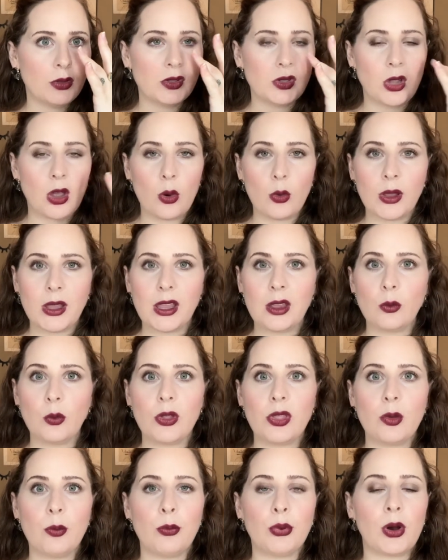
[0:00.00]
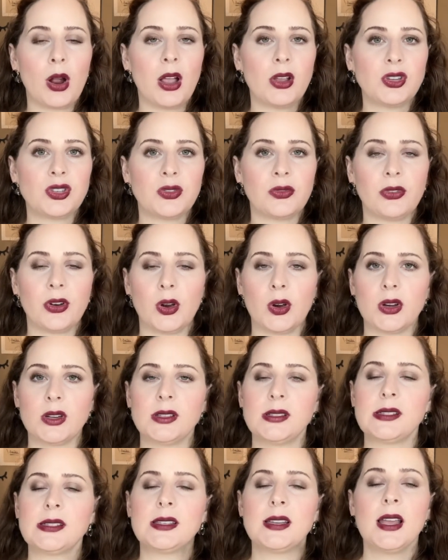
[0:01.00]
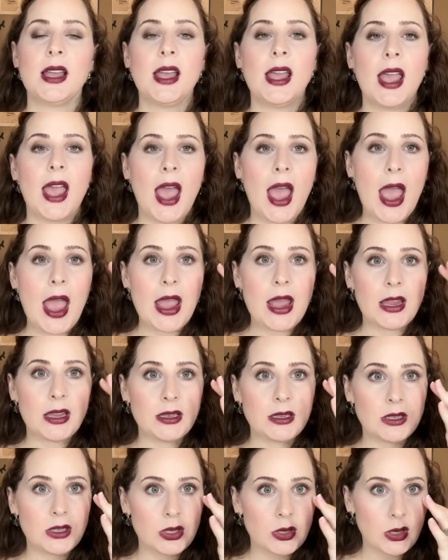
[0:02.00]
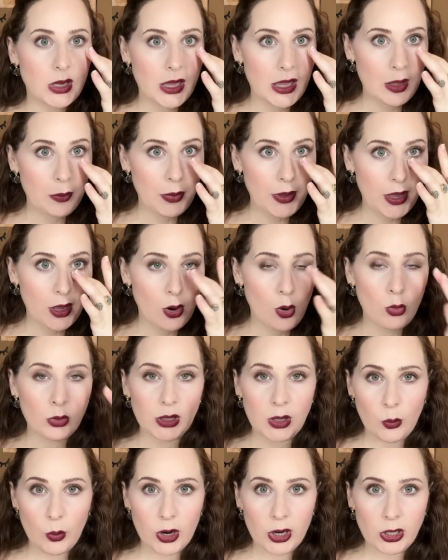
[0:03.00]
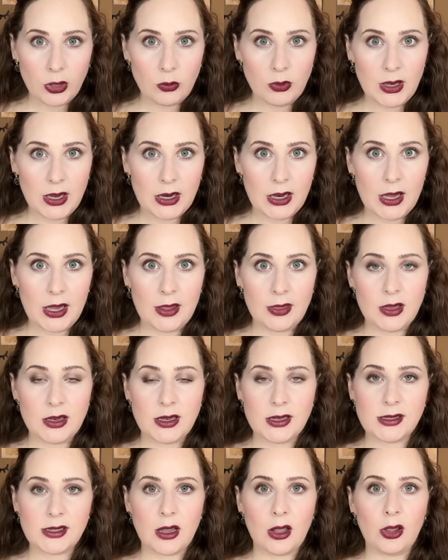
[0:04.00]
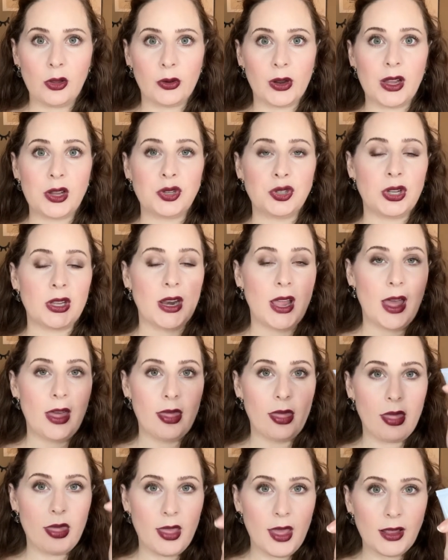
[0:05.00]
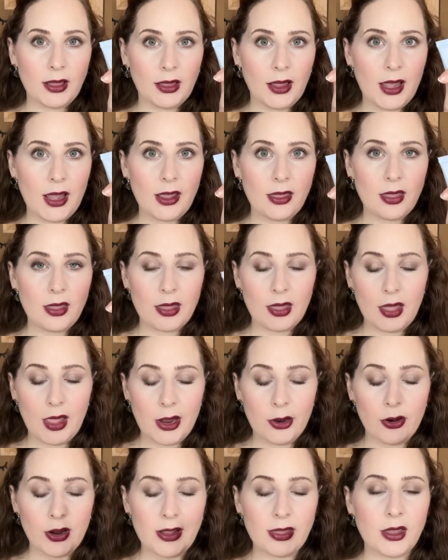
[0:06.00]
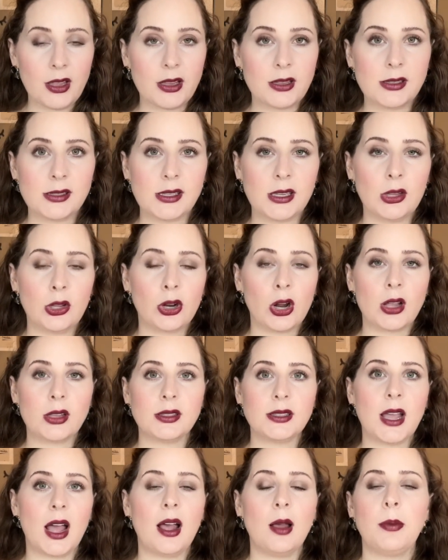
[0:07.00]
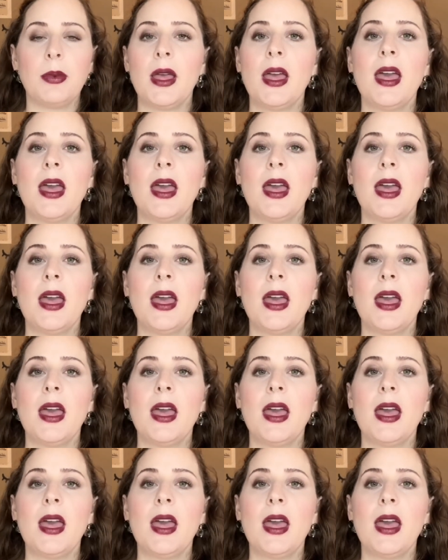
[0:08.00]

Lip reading: going in with a brush first and keeping it only where you need it in the discoloration, and then layering the concealer on top.